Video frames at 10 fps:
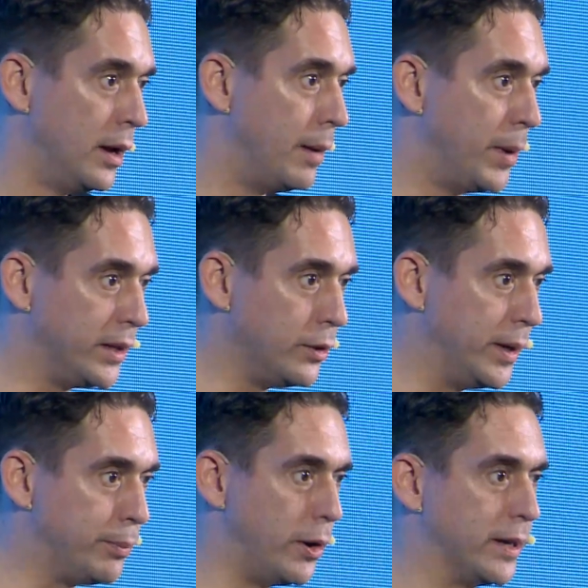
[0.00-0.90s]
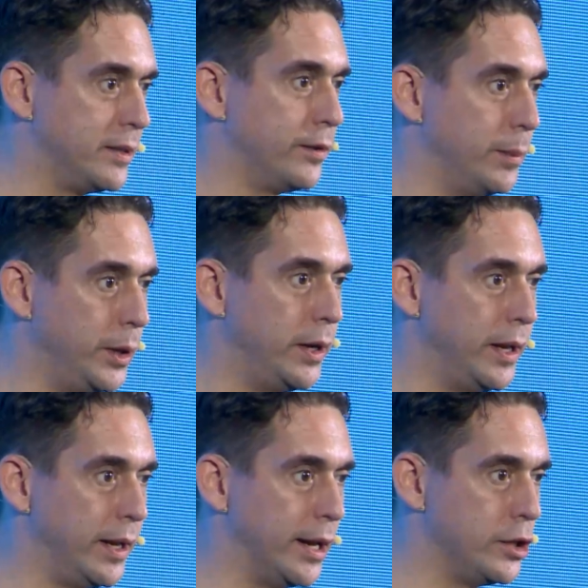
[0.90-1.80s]
And by doing proactive
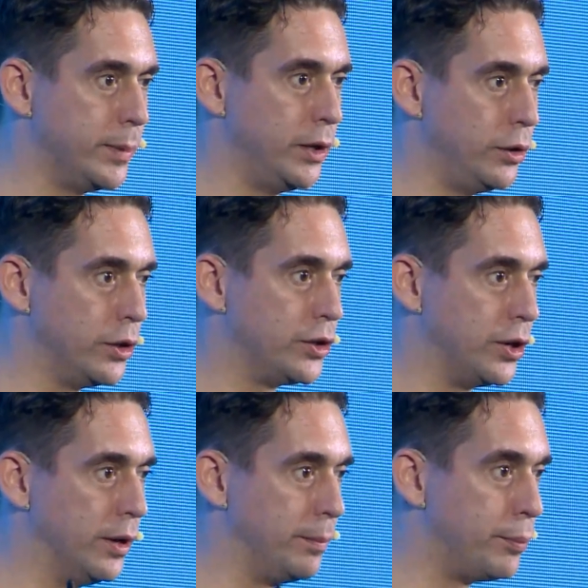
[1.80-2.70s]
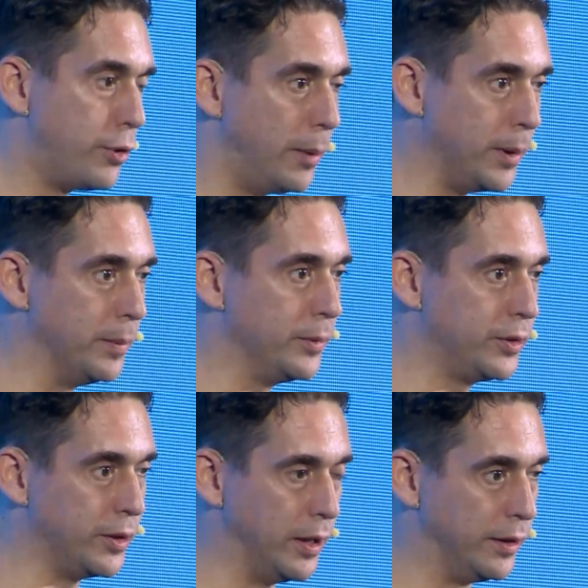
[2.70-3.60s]
community engagement, you can turn
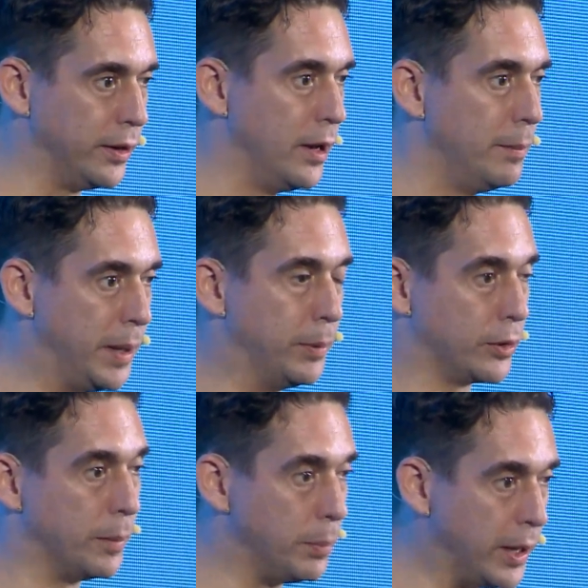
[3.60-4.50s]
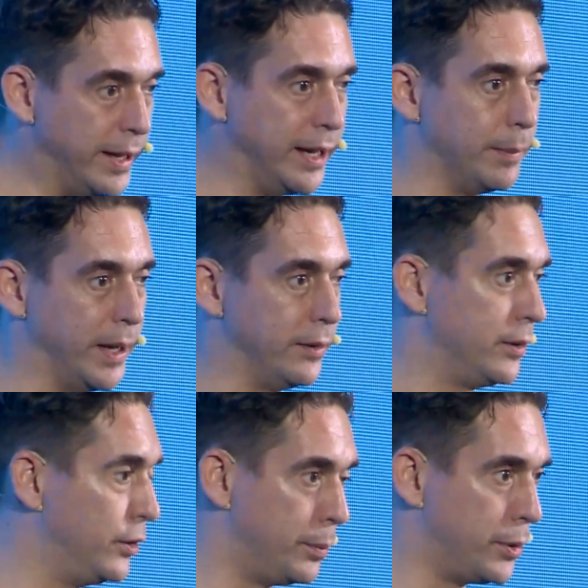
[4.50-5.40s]
problems and people complaining about
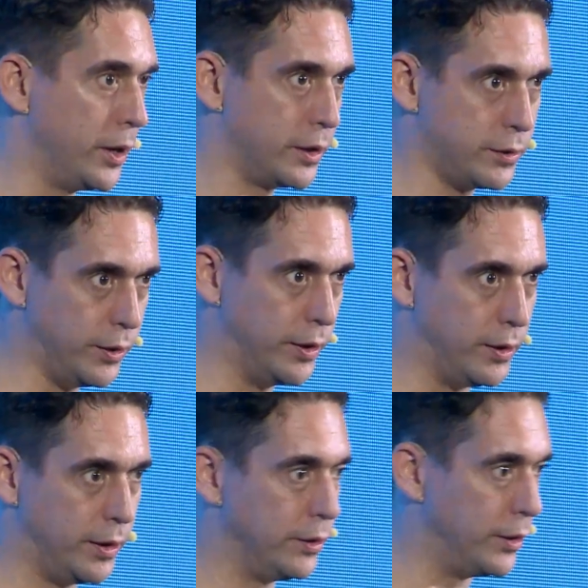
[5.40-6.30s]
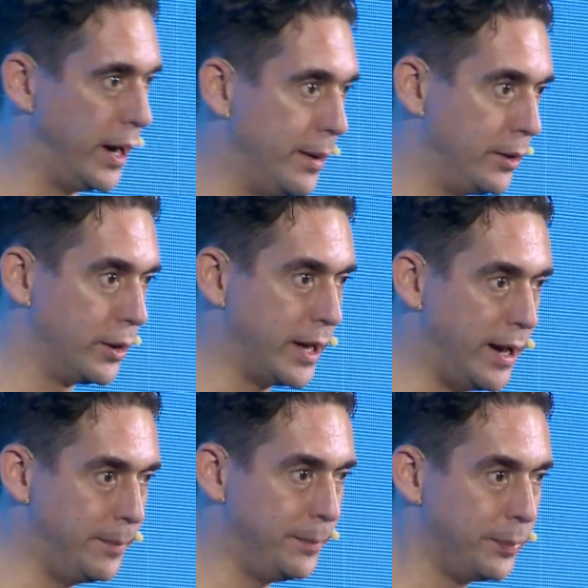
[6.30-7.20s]
your product or your app, your
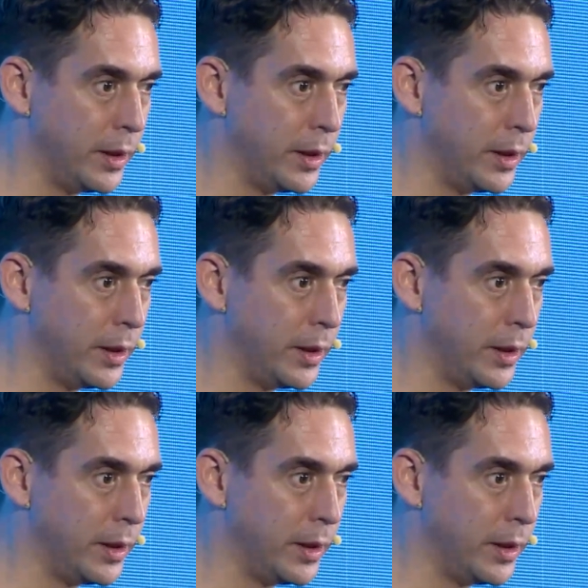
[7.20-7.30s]
game,